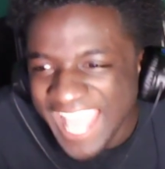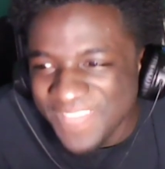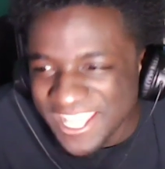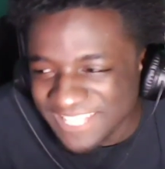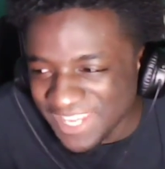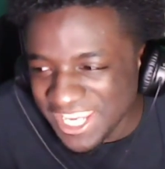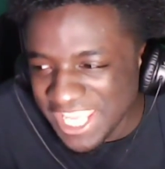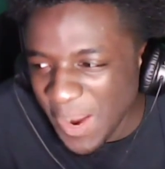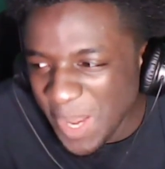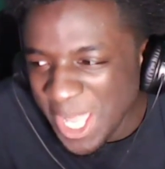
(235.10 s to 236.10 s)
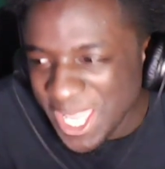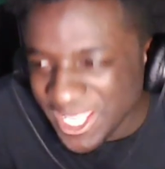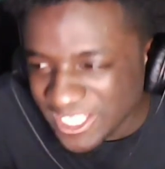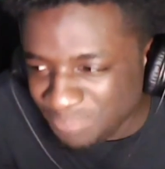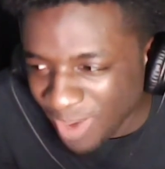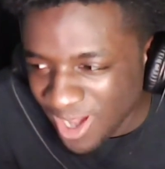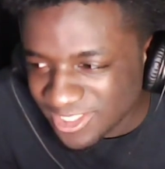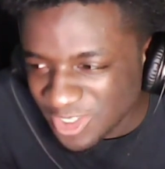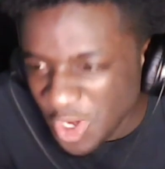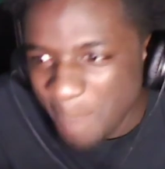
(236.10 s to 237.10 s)
This video is
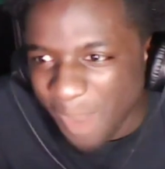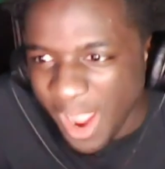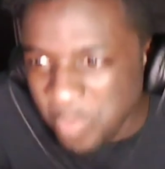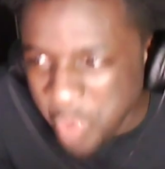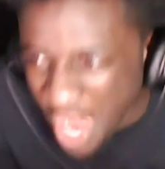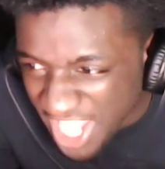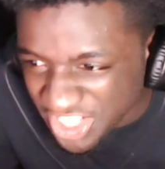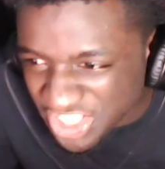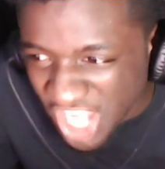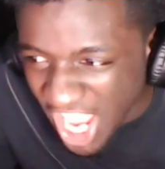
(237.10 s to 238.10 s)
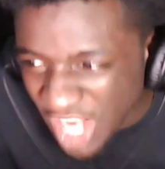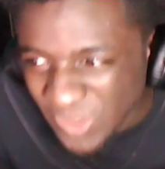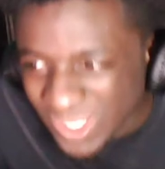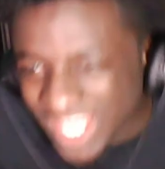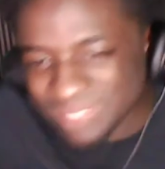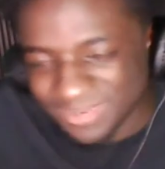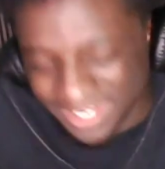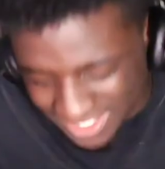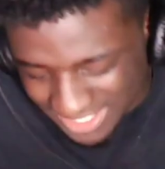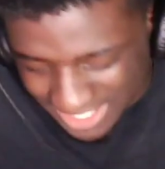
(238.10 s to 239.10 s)
sponsored by Rave Shadow Legends, bro.
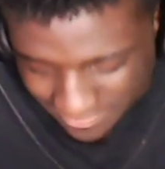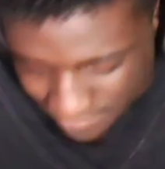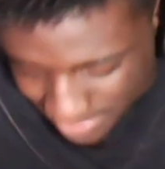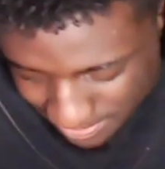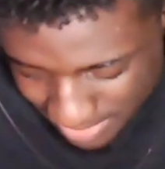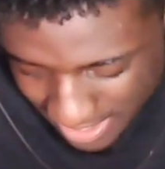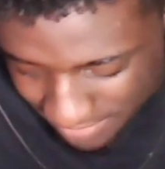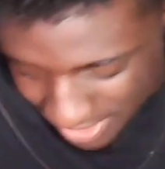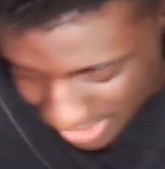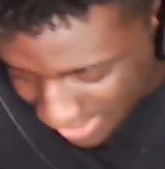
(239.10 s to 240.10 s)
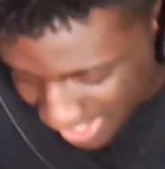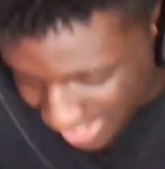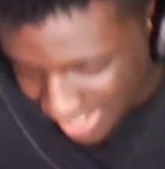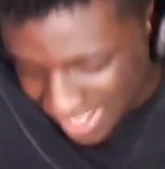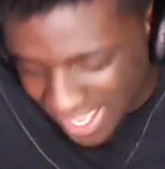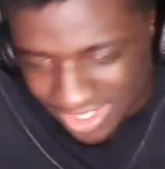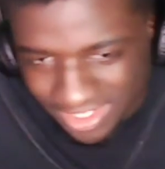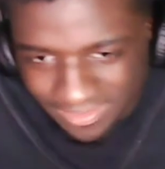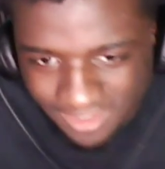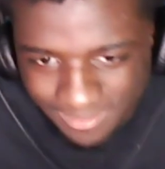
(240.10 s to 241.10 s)
This nigga never makes a bad video. Hey, I love
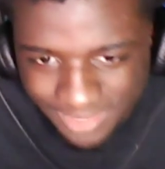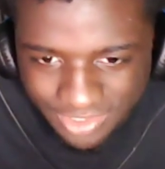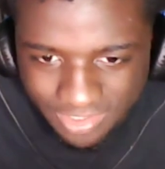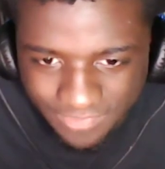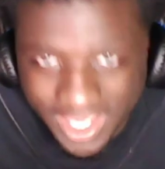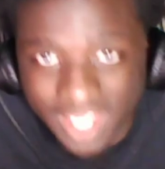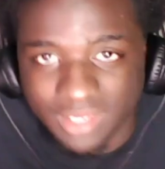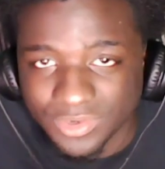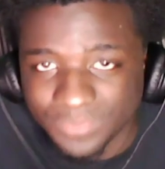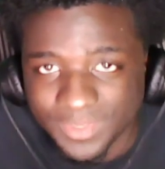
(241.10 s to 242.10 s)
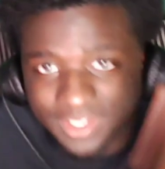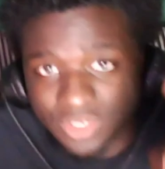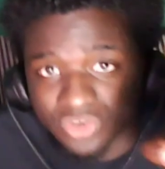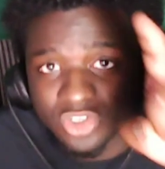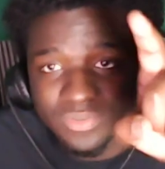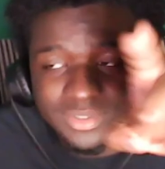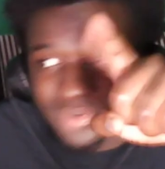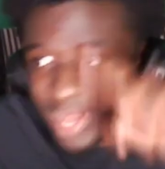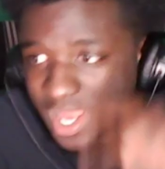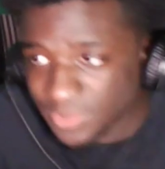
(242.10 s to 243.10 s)
Long Beach Griffy. Hey, if you're YouTube,
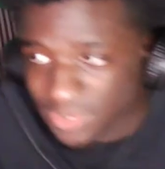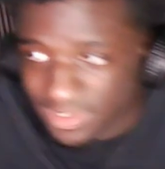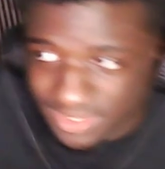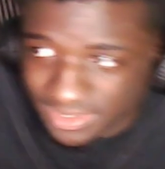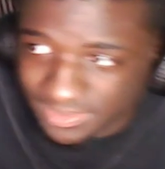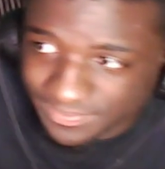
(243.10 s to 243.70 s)
subscribe. You know what I'm saying?